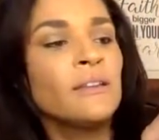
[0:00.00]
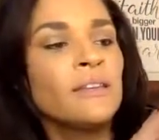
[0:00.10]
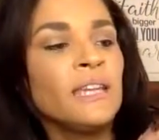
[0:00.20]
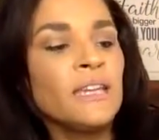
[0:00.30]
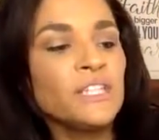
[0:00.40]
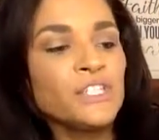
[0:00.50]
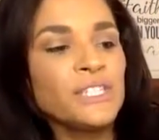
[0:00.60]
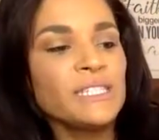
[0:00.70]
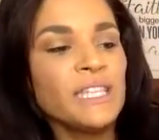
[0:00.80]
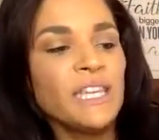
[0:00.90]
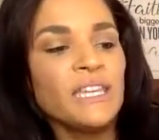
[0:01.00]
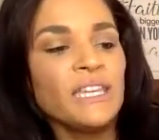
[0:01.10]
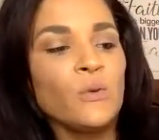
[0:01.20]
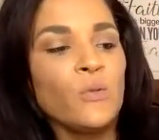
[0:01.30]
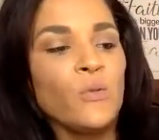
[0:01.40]
Now let's just say
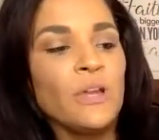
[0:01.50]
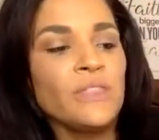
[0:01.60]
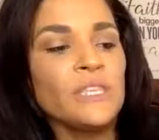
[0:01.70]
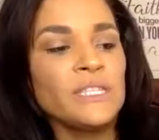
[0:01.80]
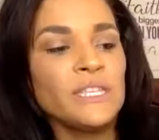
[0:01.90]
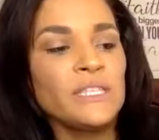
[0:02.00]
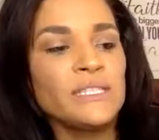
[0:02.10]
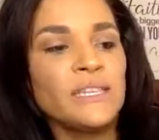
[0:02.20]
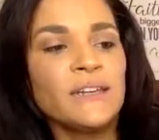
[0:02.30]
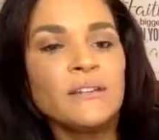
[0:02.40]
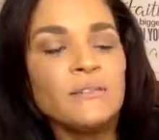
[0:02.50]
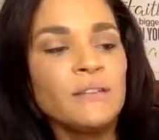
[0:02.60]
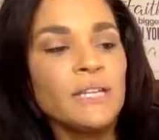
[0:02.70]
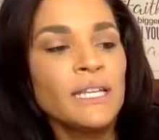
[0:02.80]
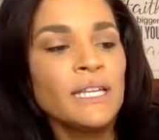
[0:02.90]
they don't want the tea
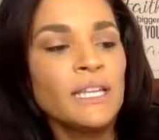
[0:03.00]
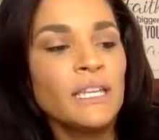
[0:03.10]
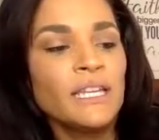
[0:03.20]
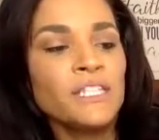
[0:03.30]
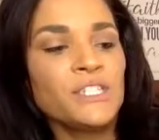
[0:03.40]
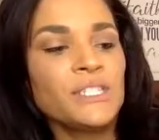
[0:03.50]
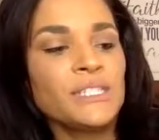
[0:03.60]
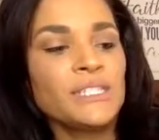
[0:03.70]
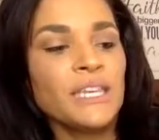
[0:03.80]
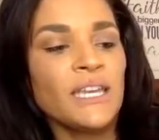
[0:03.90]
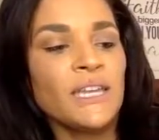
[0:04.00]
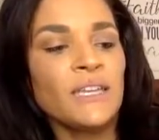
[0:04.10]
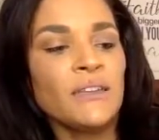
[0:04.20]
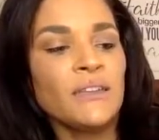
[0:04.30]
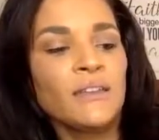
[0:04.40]
sale. Let's just
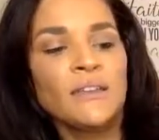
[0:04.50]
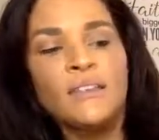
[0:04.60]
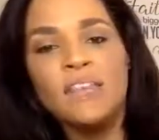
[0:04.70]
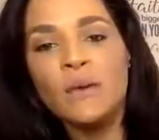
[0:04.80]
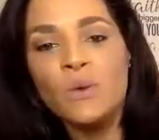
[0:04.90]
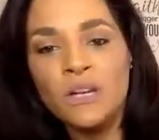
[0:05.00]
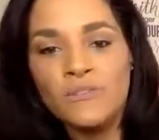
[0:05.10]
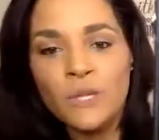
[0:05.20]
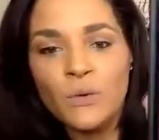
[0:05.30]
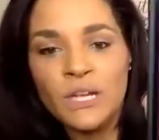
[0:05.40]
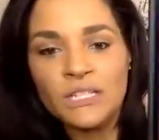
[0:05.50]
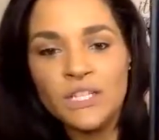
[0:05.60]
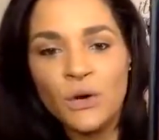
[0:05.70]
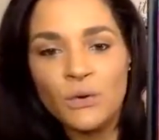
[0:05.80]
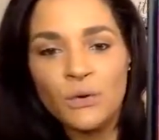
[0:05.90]
say they want to view a
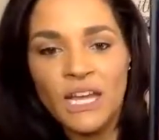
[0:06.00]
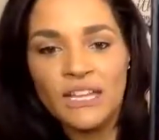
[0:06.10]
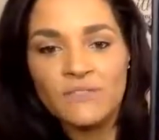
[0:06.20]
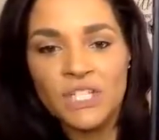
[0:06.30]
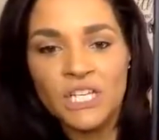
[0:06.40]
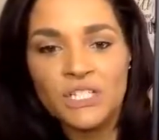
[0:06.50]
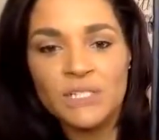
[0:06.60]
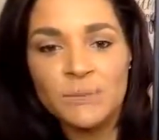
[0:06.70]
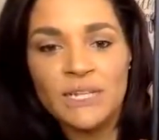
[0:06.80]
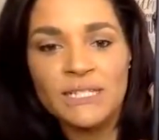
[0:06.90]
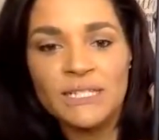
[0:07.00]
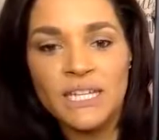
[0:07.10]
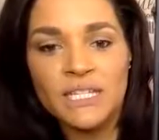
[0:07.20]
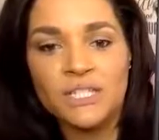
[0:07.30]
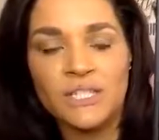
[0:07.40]
Total Life Changes
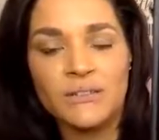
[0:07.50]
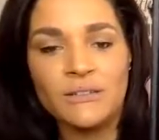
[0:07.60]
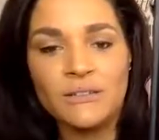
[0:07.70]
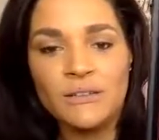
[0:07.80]
presentation.